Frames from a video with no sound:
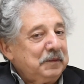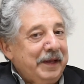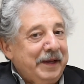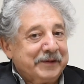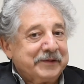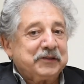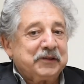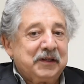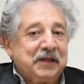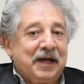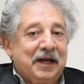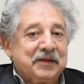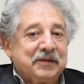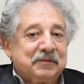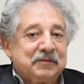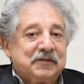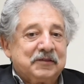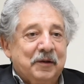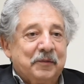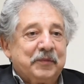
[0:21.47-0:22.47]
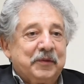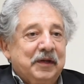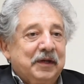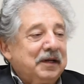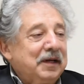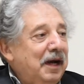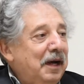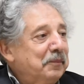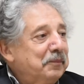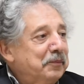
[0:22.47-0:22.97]
Actually got something
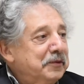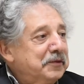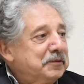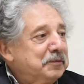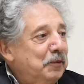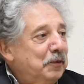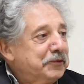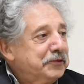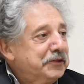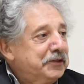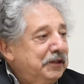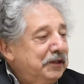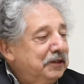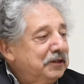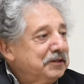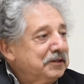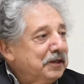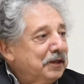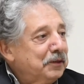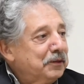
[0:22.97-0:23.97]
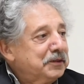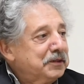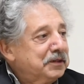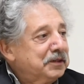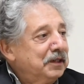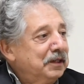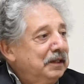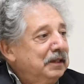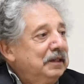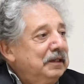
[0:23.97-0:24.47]
accomplished most years. I
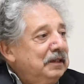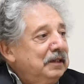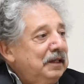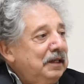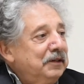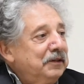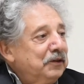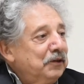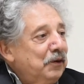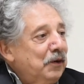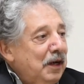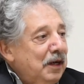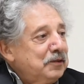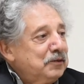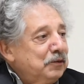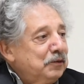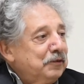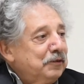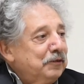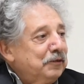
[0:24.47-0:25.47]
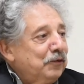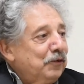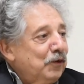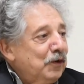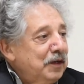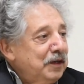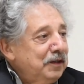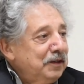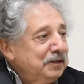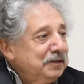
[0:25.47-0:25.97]
was undergraduate for
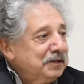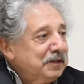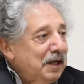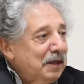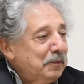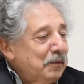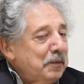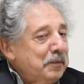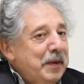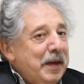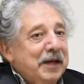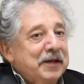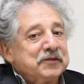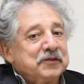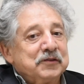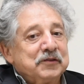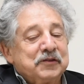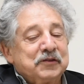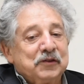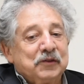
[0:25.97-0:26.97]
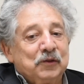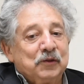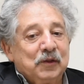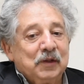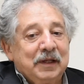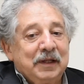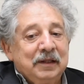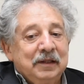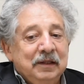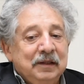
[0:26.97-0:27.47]
4 years, got my bachelor's
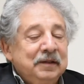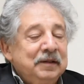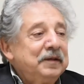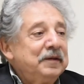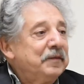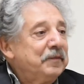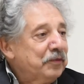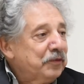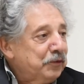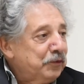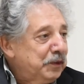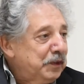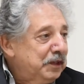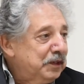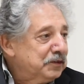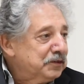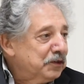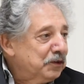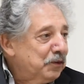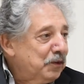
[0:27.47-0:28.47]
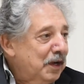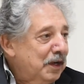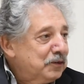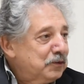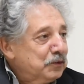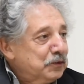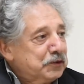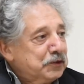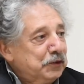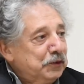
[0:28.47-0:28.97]
degree, 3 years of
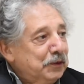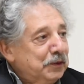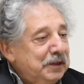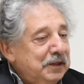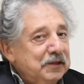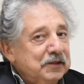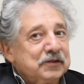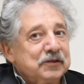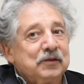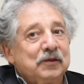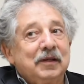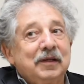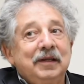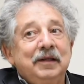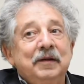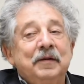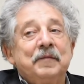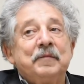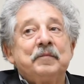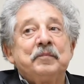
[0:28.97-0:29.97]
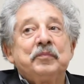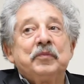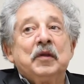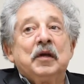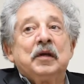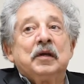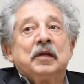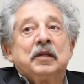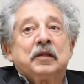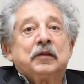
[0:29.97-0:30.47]
graduate school in history,
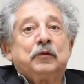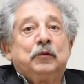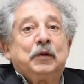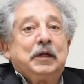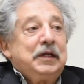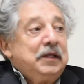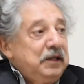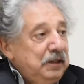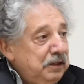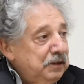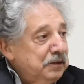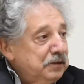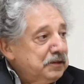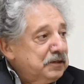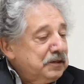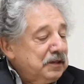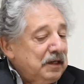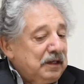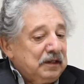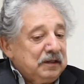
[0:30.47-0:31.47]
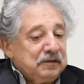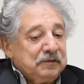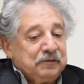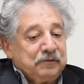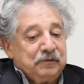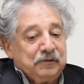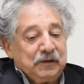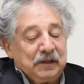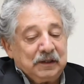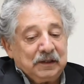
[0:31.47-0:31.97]
3 years of
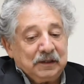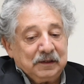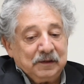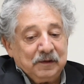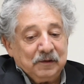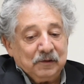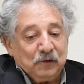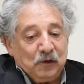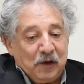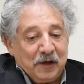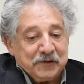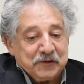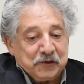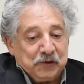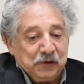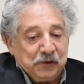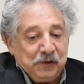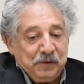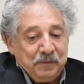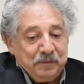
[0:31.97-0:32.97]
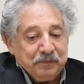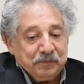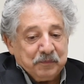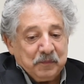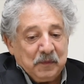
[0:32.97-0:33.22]
law school.